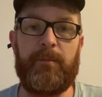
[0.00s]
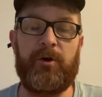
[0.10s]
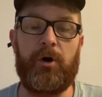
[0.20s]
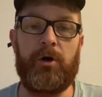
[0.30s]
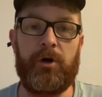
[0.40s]
We've
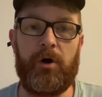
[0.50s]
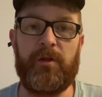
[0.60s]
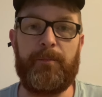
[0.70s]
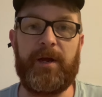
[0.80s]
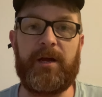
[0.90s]
got a lot of
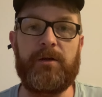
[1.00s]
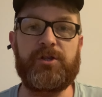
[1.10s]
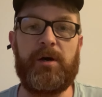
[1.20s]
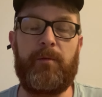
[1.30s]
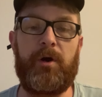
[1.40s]
the big
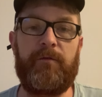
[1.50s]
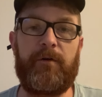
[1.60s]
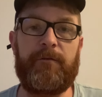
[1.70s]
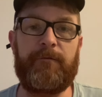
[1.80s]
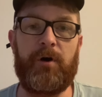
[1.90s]
guns coming
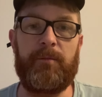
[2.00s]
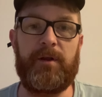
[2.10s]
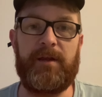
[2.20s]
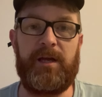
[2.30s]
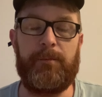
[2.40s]
over
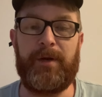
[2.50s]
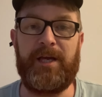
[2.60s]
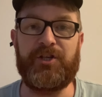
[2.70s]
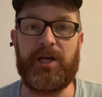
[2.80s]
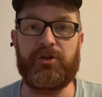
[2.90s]
from the
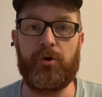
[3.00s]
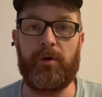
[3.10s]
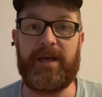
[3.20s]
PGA Tour,